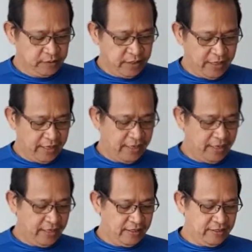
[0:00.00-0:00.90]

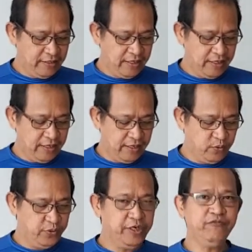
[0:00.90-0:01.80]
and
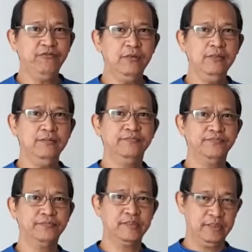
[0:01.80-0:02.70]
whirlpool.
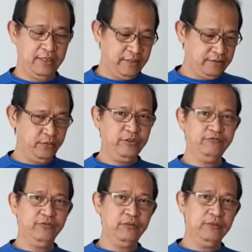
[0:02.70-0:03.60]
Yeah, it's a
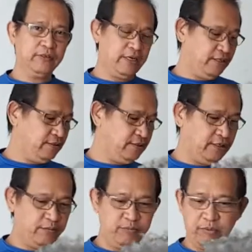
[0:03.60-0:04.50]
whirlpool. You can see
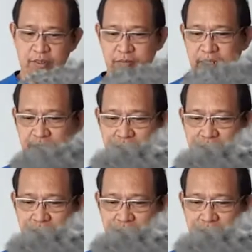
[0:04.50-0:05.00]
in my